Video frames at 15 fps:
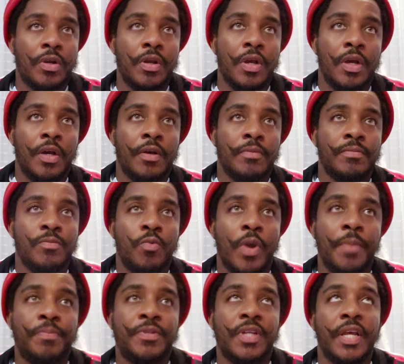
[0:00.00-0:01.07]
are
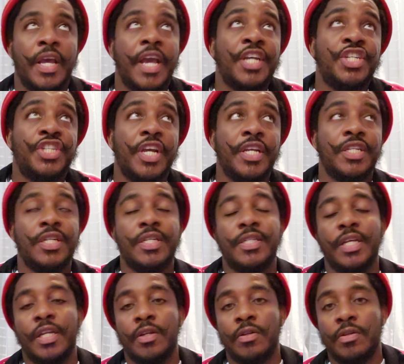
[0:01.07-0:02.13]
exchanges
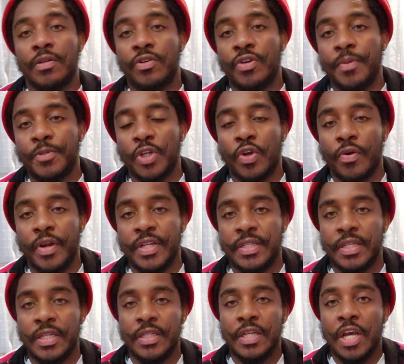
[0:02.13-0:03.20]
and
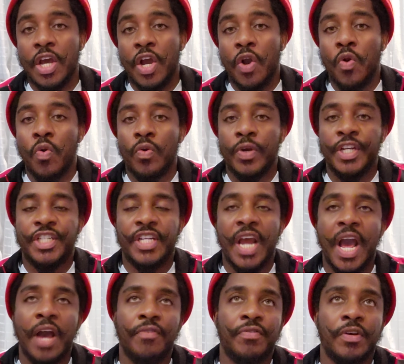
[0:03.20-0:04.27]
cryptocurrencies which
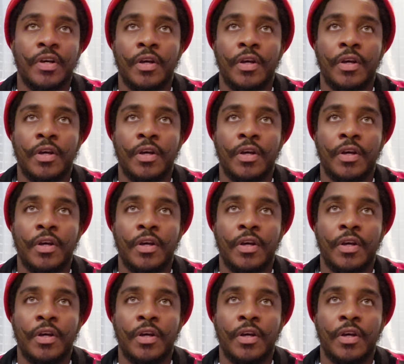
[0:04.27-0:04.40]
have